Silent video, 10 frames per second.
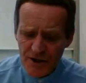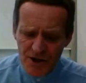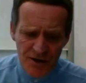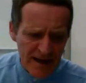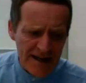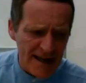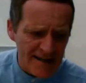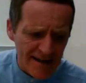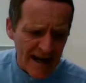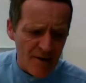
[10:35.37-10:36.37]
Do you
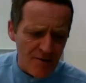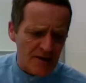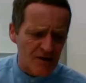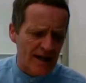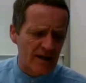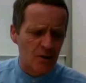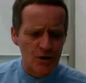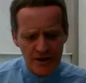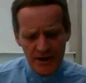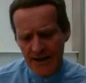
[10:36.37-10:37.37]
think, is there anything
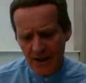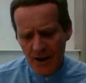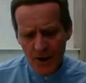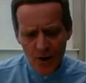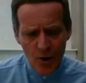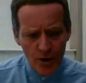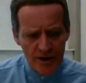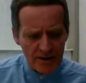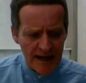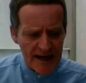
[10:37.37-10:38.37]
psychologically
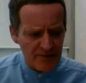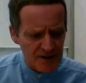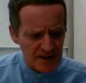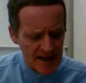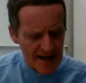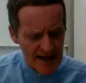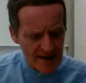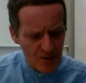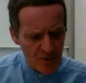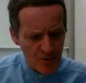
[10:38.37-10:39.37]
on the left?
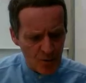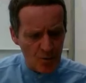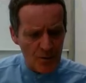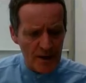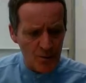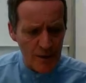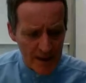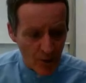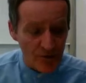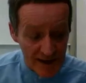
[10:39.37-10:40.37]

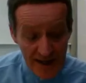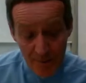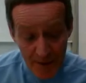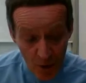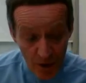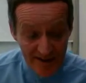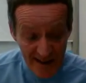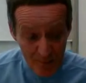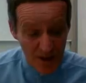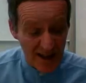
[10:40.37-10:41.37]
We're obviously in a
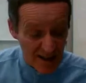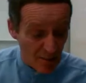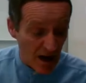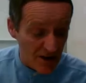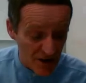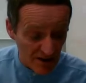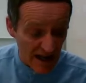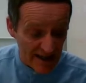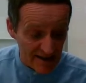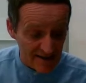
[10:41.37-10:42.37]
minority, we're kind of
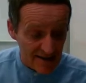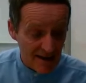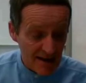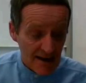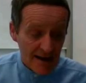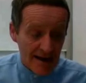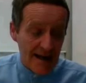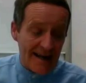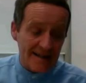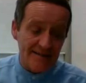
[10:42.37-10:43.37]
marginalised.
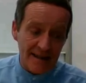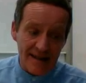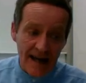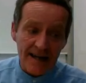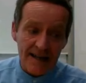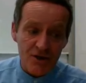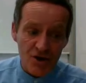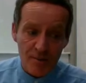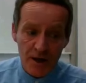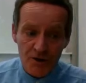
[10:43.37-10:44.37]
Does that
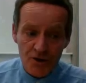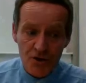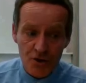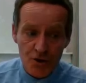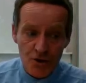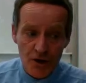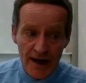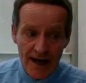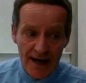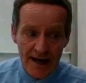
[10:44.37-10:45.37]
contribute
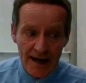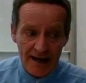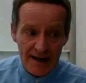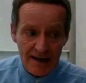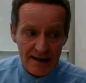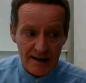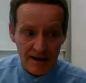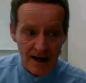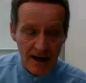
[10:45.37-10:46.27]
to